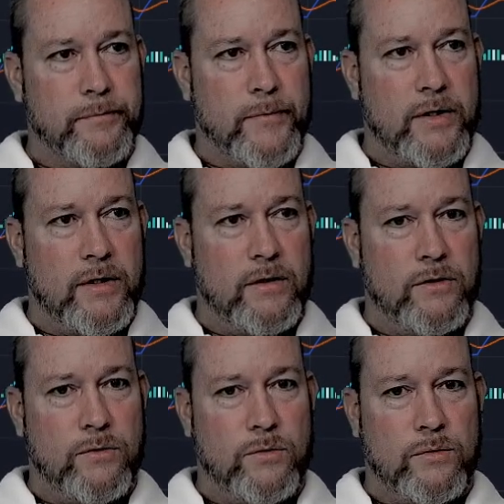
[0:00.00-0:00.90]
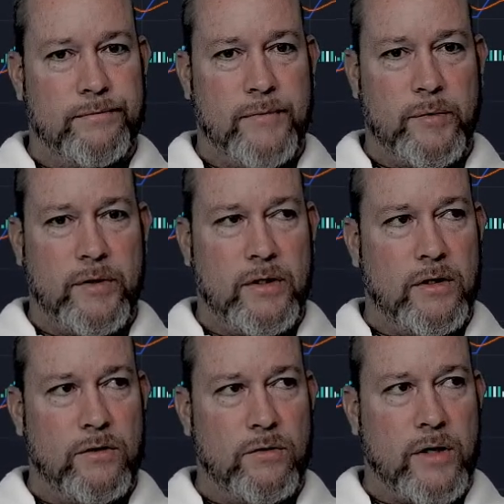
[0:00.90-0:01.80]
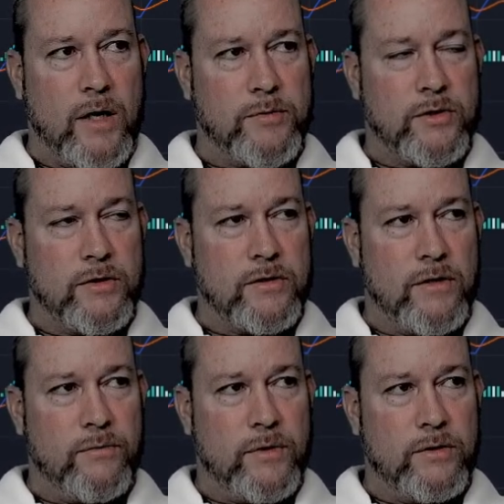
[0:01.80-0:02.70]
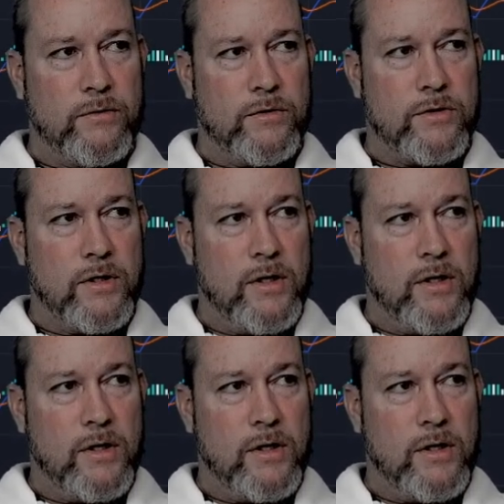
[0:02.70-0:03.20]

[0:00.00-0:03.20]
Maybe I need a new capturing software, who knows.